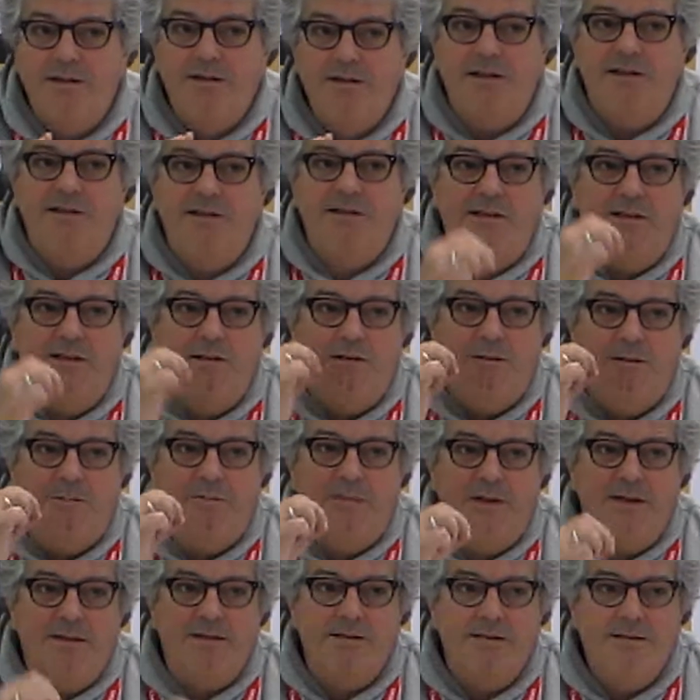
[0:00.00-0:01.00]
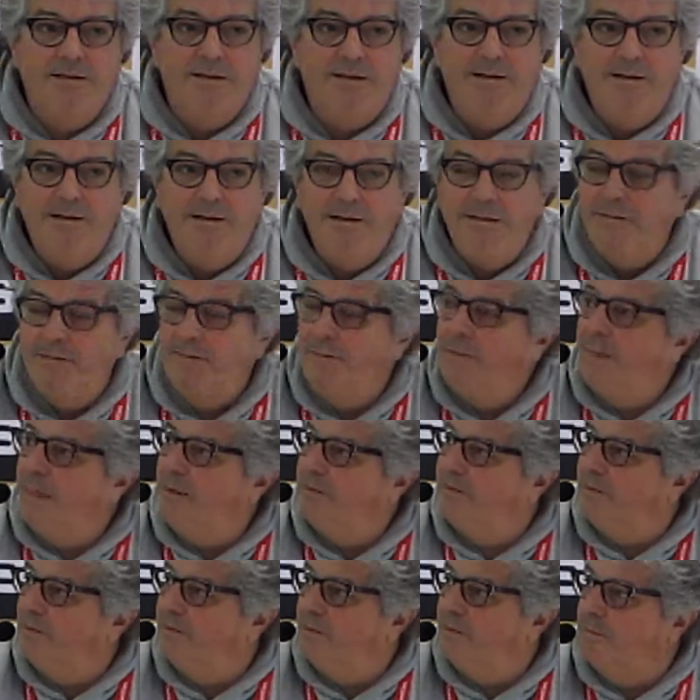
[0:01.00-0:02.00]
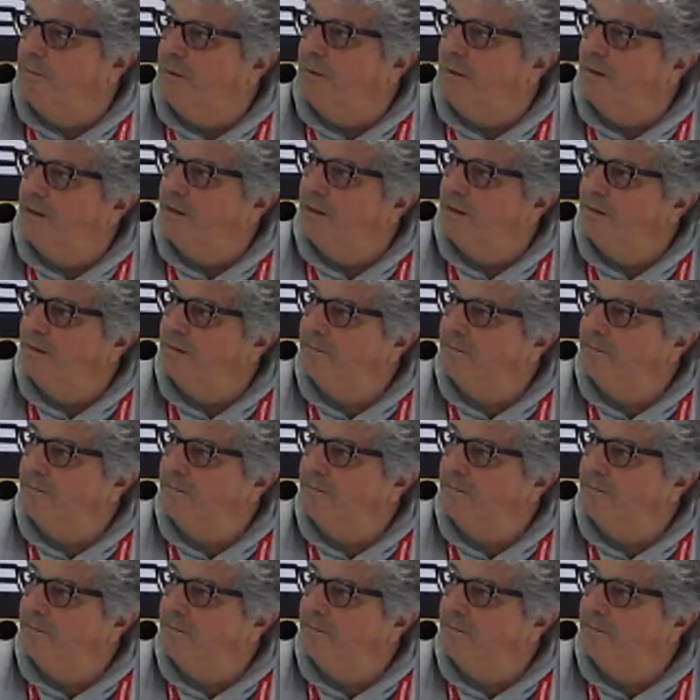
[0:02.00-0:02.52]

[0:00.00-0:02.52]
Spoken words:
they steal the piece from the board.